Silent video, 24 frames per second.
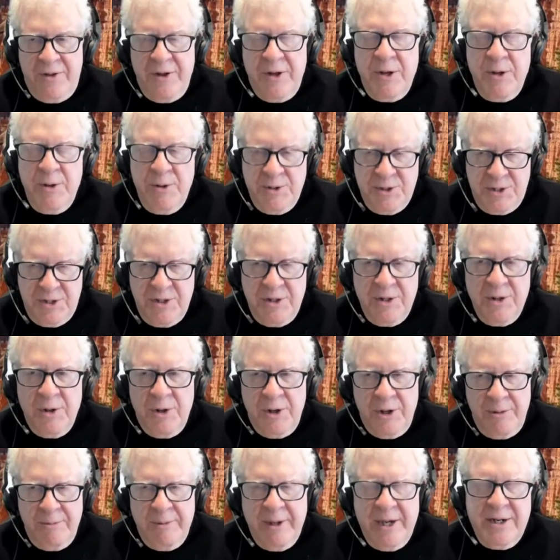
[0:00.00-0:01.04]
about the
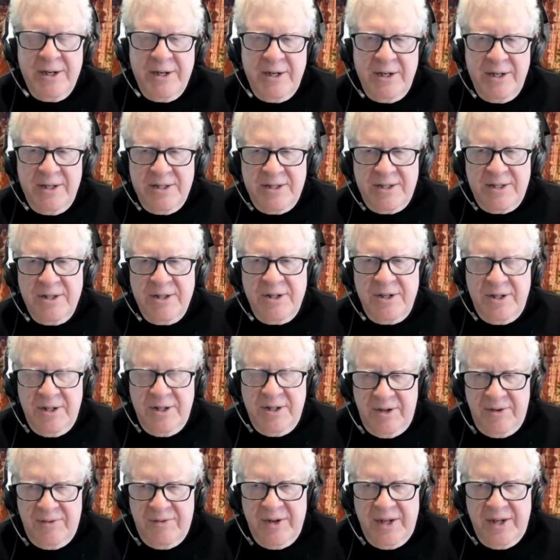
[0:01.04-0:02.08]
use of the automated
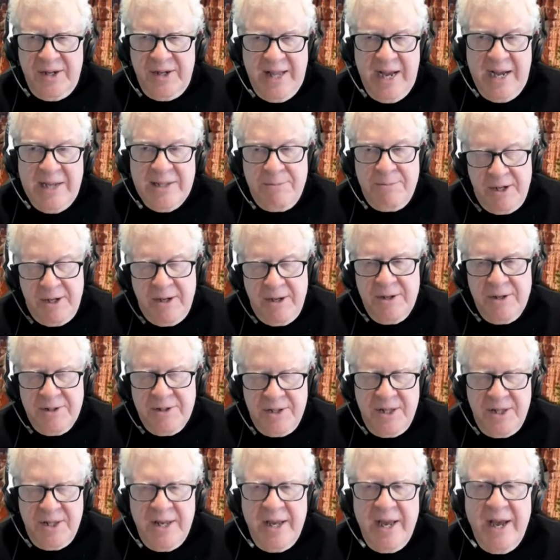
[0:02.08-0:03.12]
insulin delivery, and that's
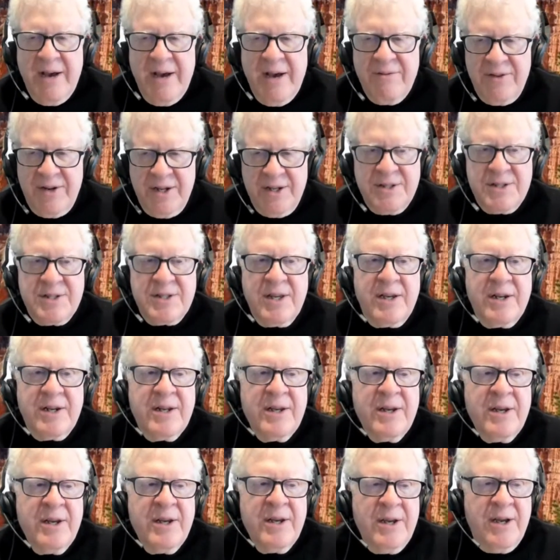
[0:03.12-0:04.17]
because of the evidence
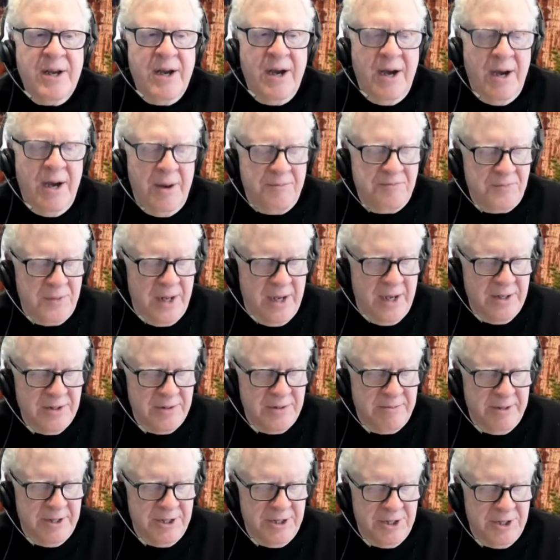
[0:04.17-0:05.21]
that
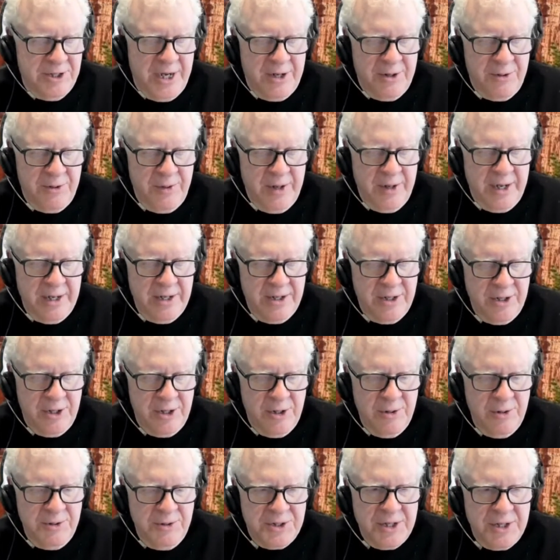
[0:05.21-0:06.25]
has been
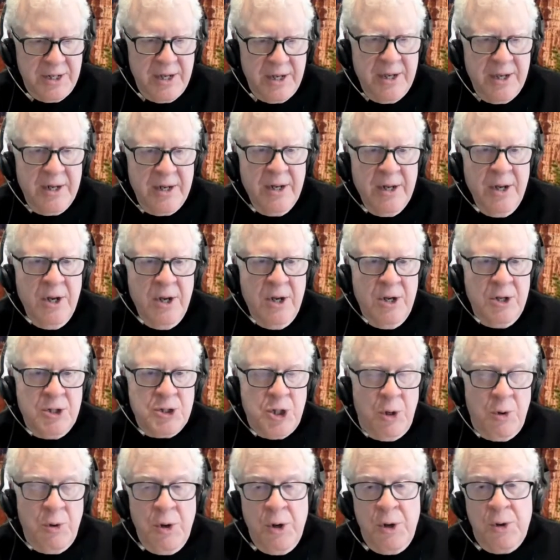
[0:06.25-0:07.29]
generated using it.
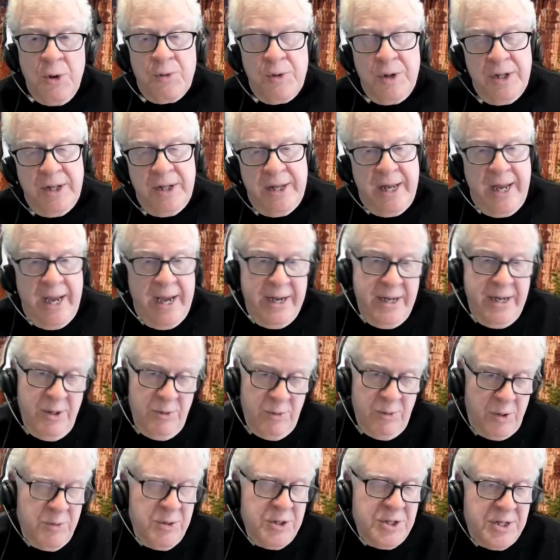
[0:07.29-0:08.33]
So really,
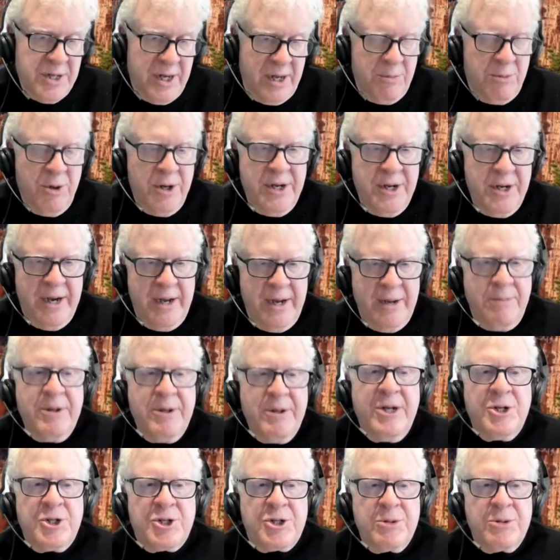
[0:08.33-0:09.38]
anyone with type 1
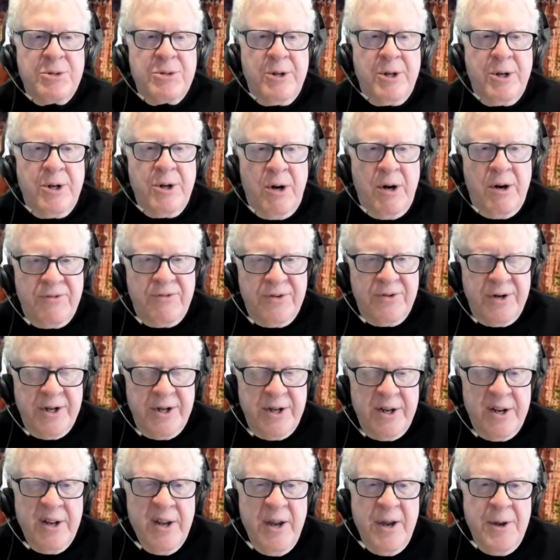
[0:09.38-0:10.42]
diabetes should be
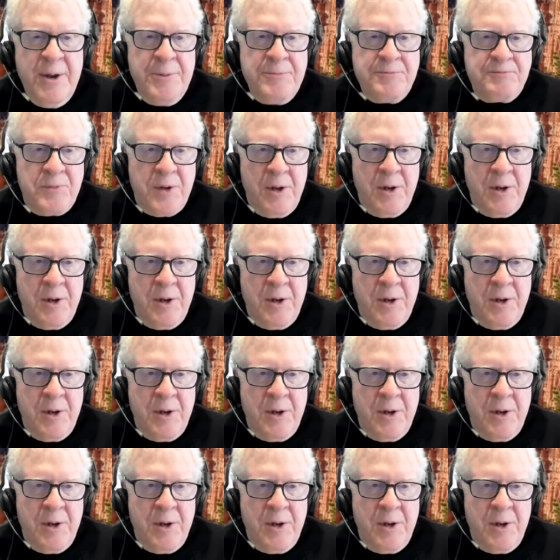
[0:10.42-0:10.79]
offered it.